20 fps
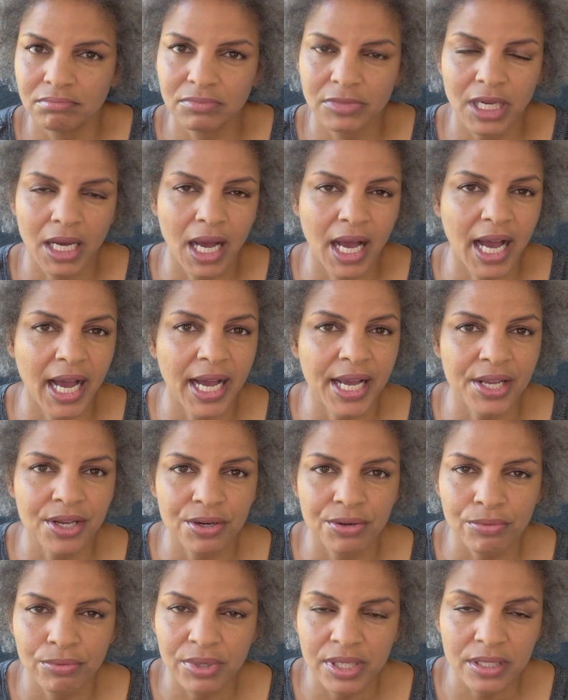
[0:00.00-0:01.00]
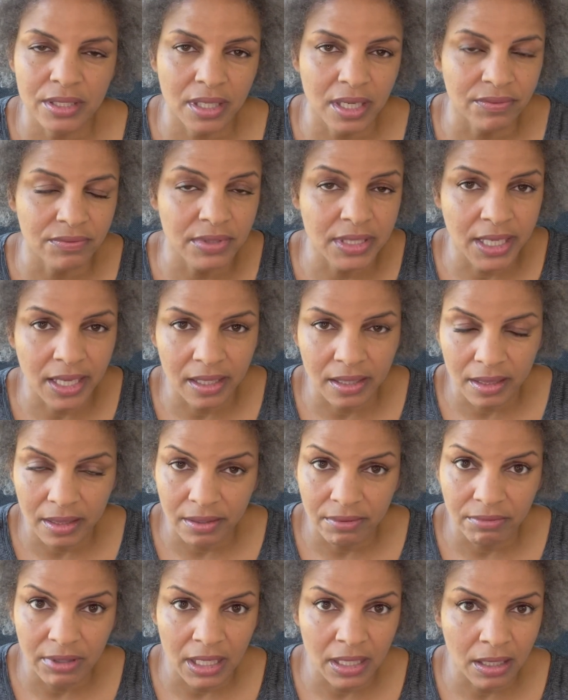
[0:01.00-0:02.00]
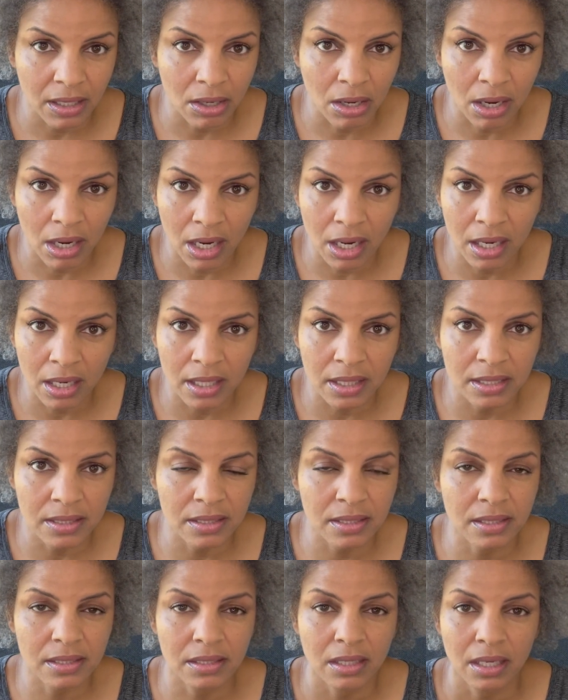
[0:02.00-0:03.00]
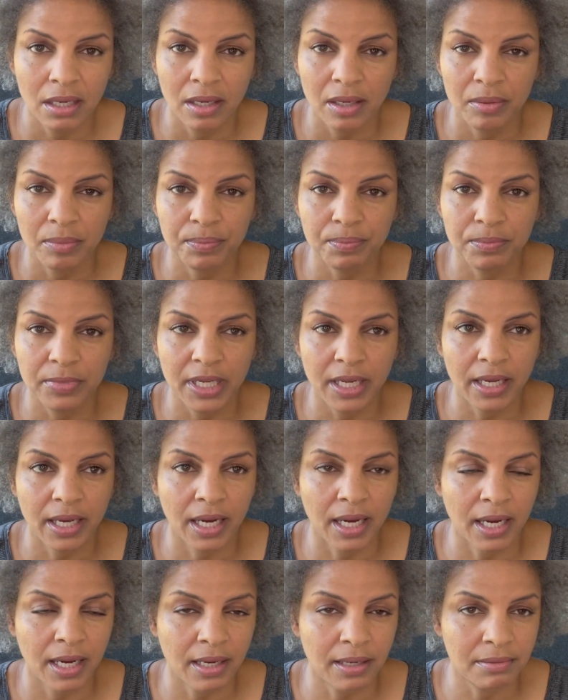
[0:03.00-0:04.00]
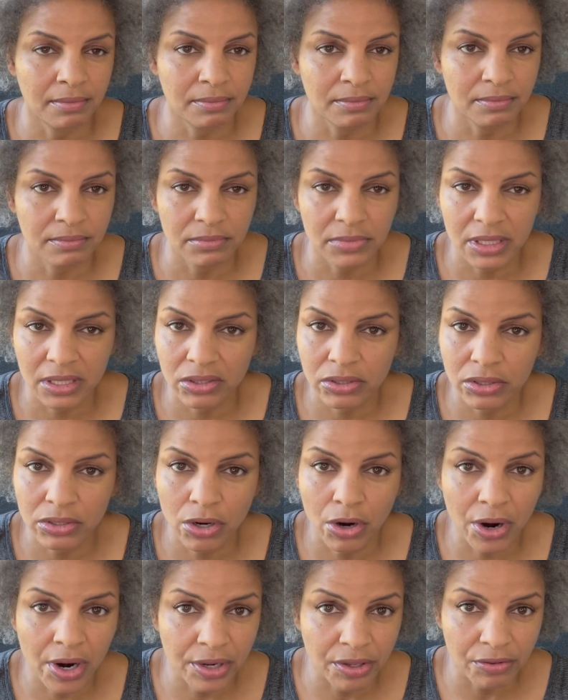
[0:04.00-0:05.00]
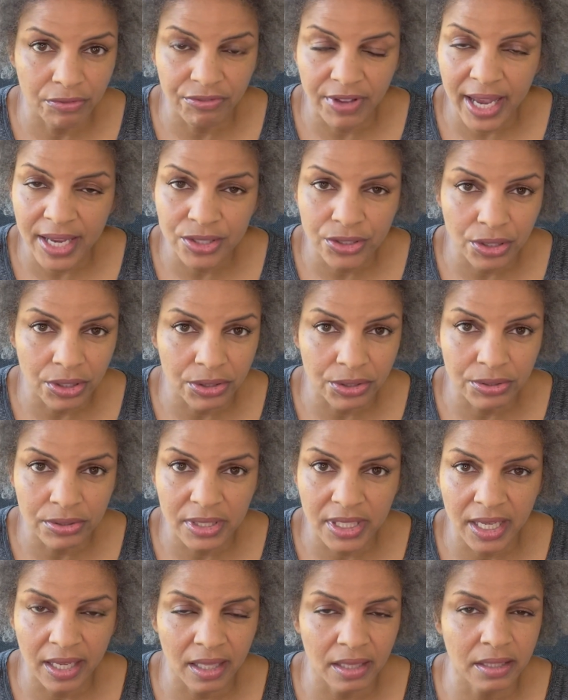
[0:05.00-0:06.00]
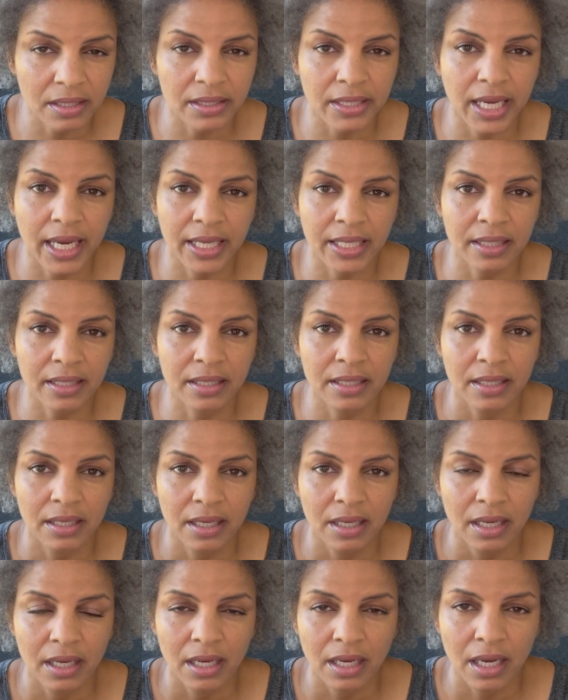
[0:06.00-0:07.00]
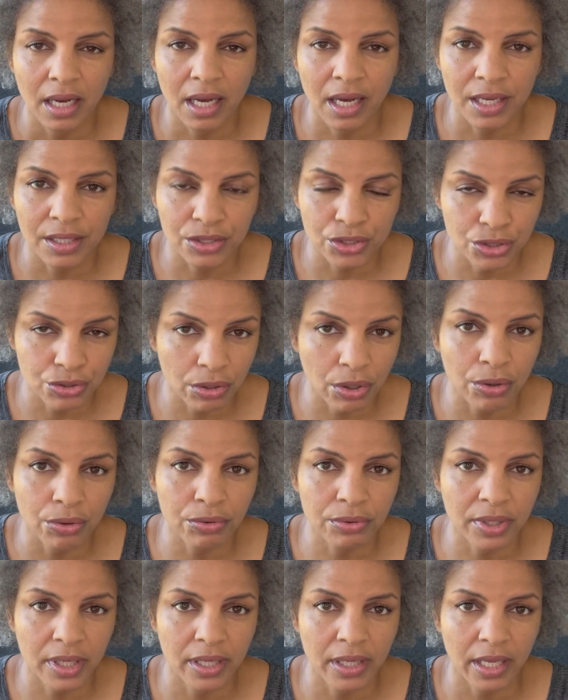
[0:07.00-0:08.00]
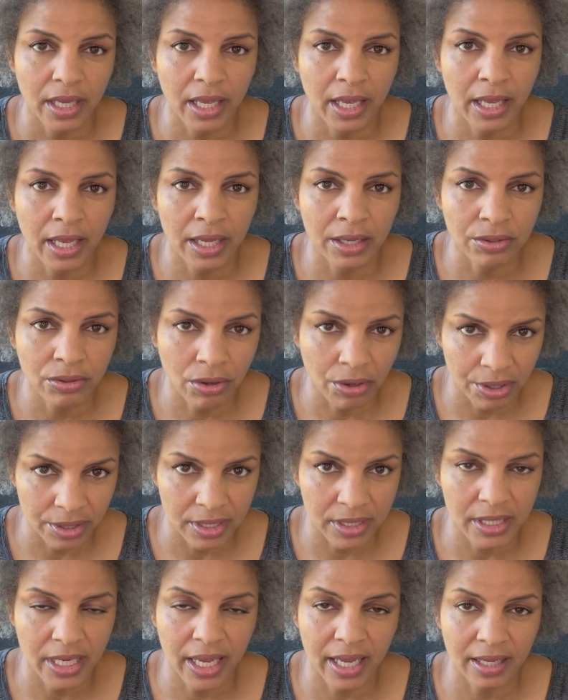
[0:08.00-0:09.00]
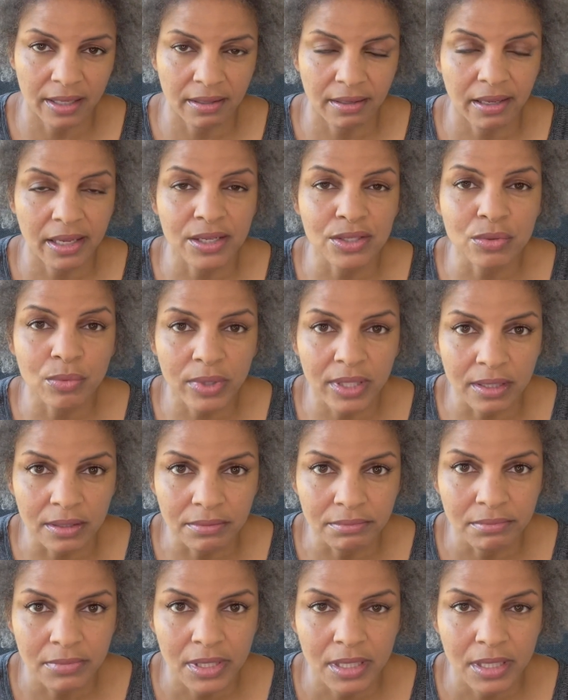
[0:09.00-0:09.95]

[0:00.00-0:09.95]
higher risk of death of any cause, um, cardiovascular death like uh, stroke and heart attack as well.